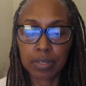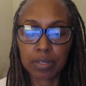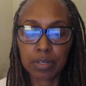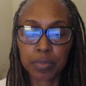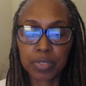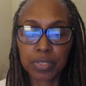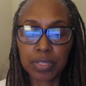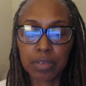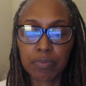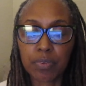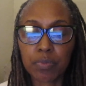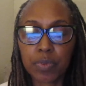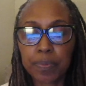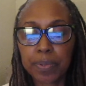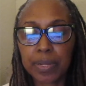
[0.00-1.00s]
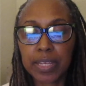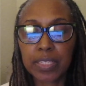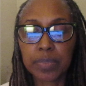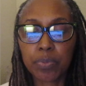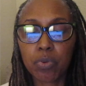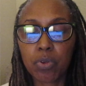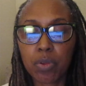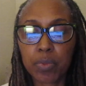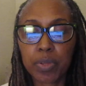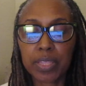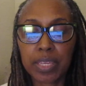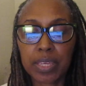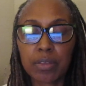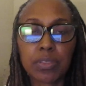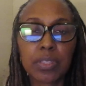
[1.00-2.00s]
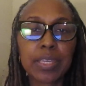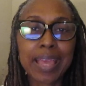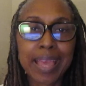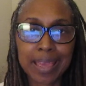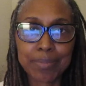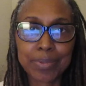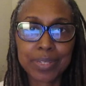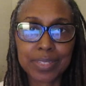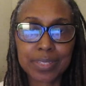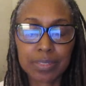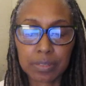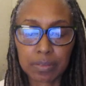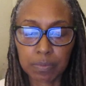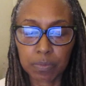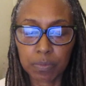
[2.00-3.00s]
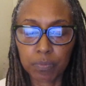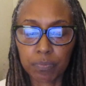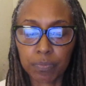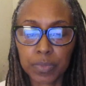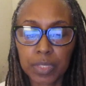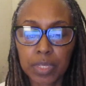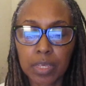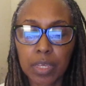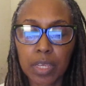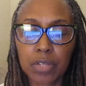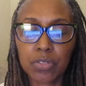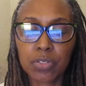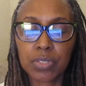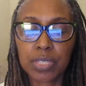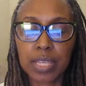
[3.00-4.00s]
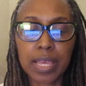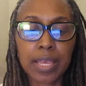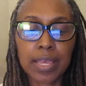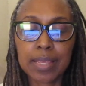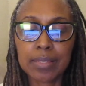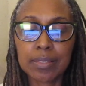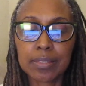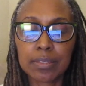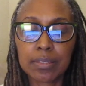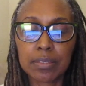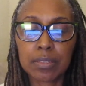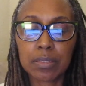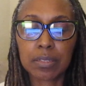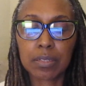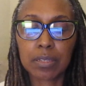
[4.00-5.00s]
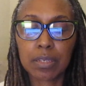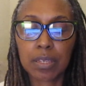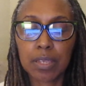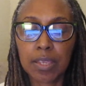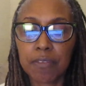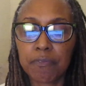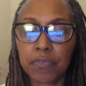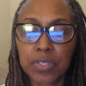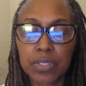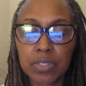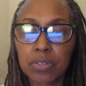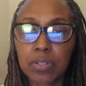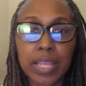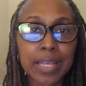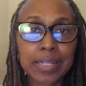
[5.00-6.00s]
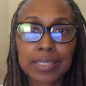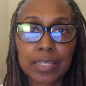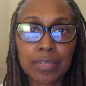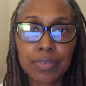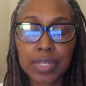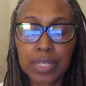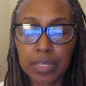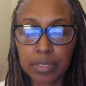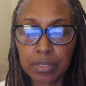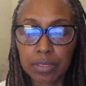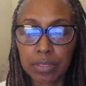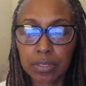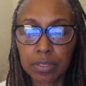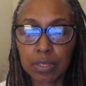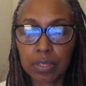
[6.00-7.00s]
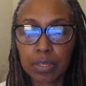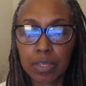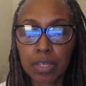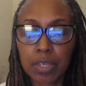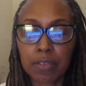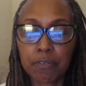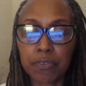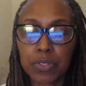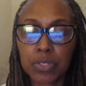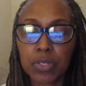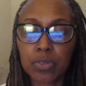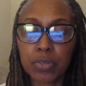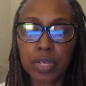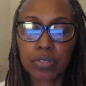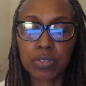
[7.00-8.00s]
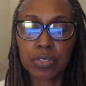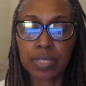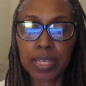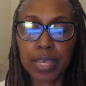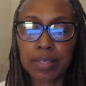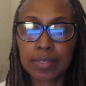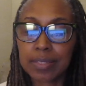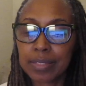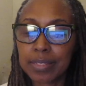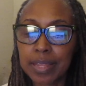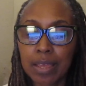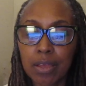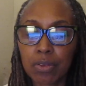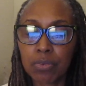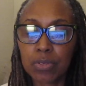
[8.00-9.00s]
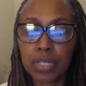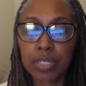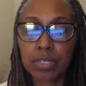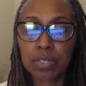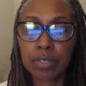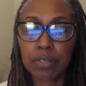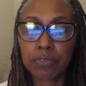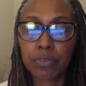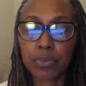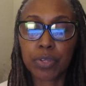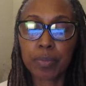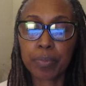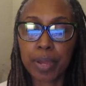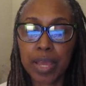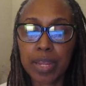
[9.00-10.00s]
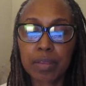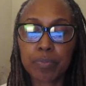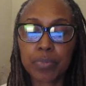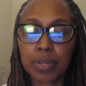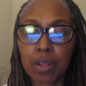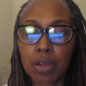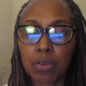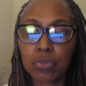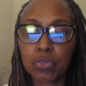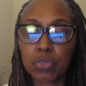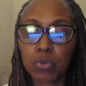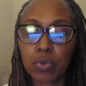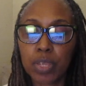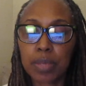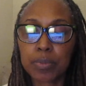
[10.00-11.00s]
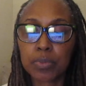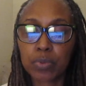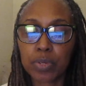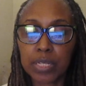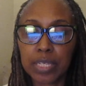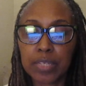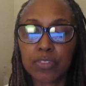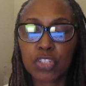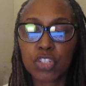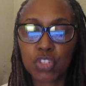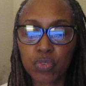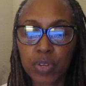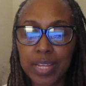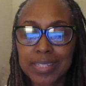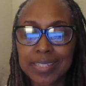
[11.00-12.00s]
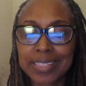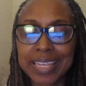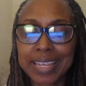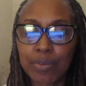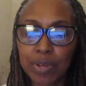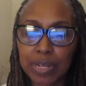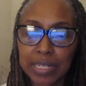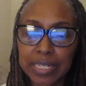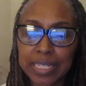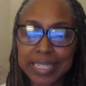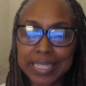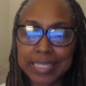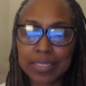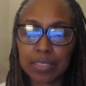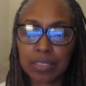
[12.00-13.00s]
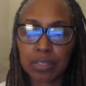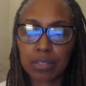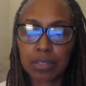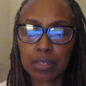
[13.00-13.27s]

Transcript: Number seven, replace porn with healthy habits. Exercise, physical activities. Physical exercise is not only good for your body, but also helps relieve stress and release